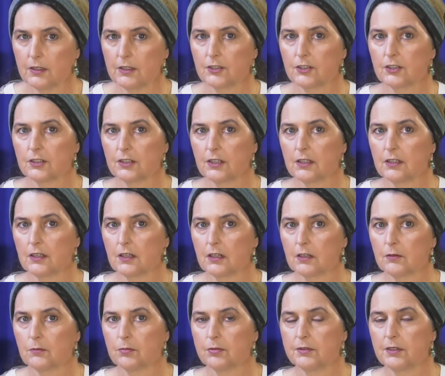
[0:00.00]
It's just like they
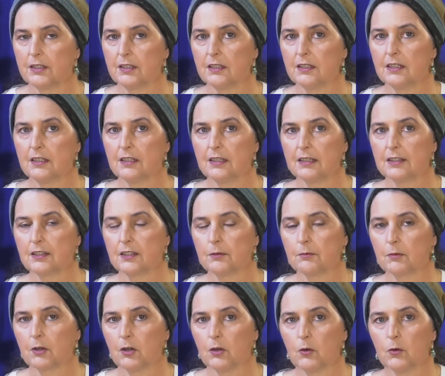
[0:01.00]
completely let
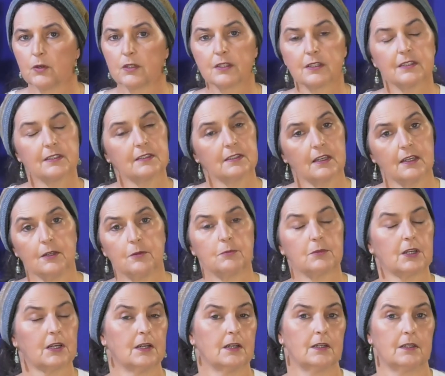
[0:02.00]
them go at the same
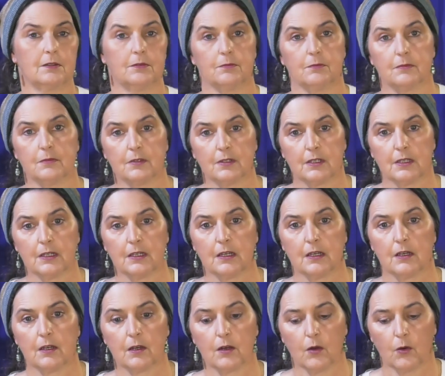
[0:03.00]
time,
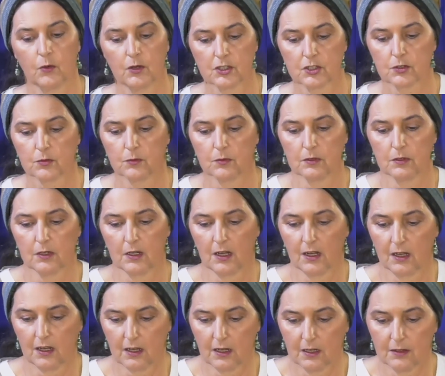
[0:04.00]
which
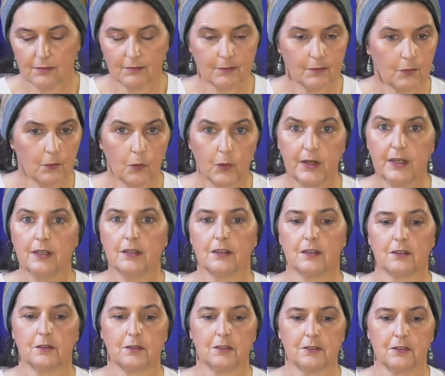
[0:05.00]
we
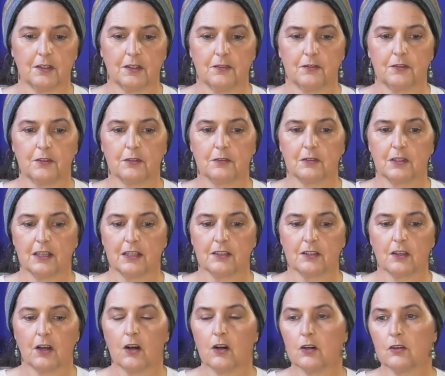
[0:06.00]
know if you
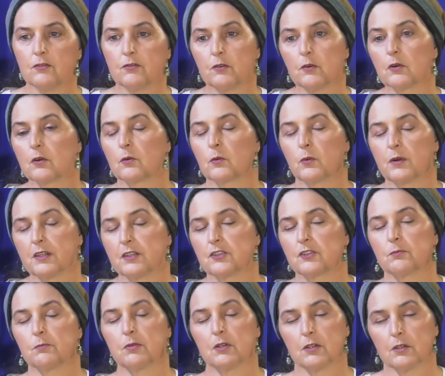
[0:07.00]
let all four
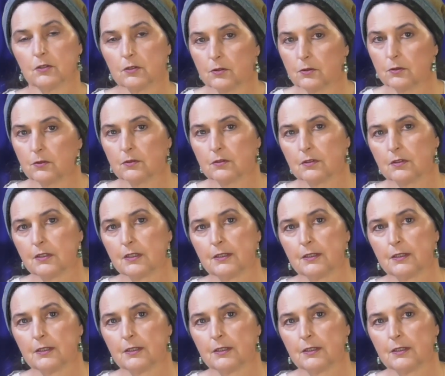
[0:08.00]
winds blow,